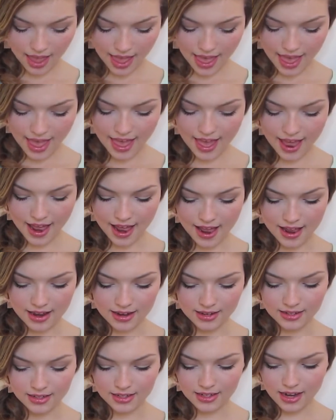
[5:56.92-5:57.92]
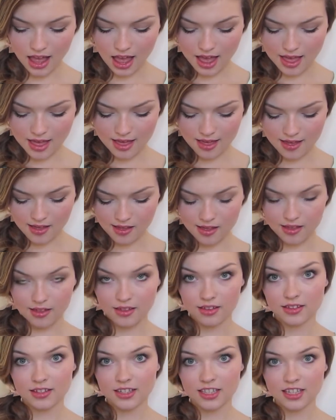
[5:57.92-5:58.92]
and
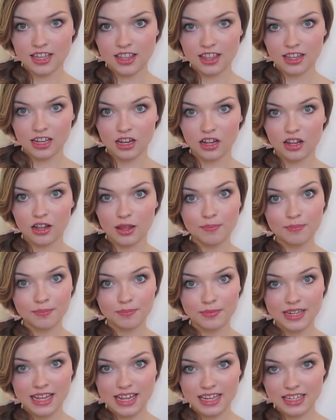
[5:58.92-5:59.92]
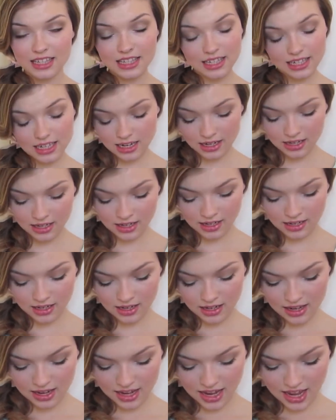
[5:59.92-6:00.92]
a little lip tint
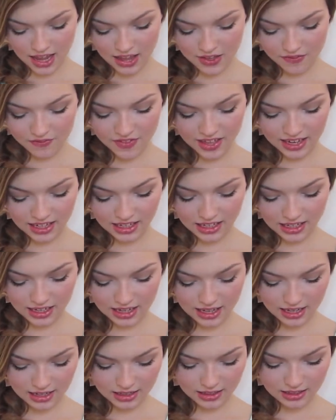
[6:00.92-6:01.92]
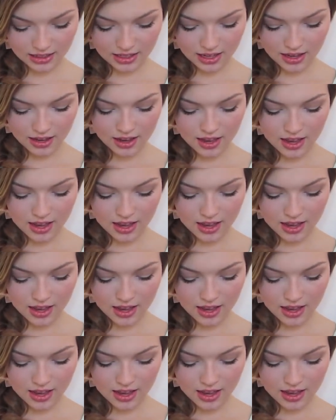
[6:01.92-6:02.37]
if I need it